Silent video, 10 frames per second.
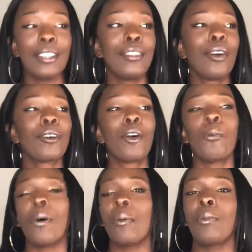Don't no
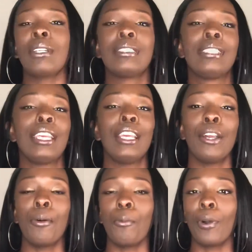woman want to see
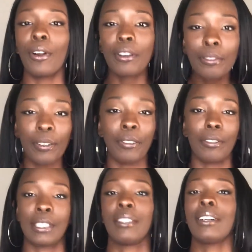him work for the
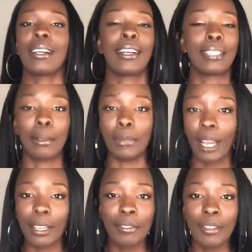rest of her goddamn
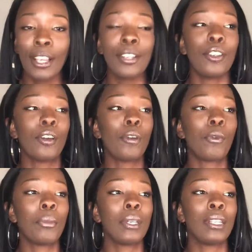life. Don't no
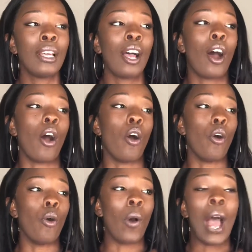woman,
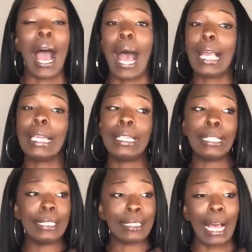oh, I get
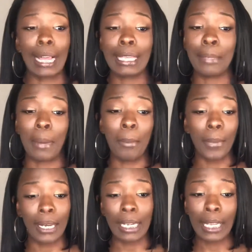this, I get my
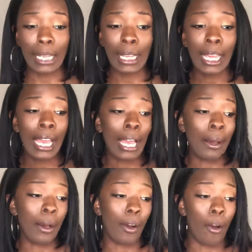money,
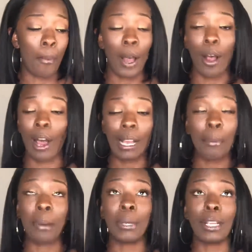Oh, on my, I got my
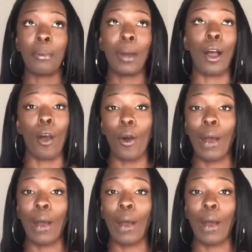money on my own.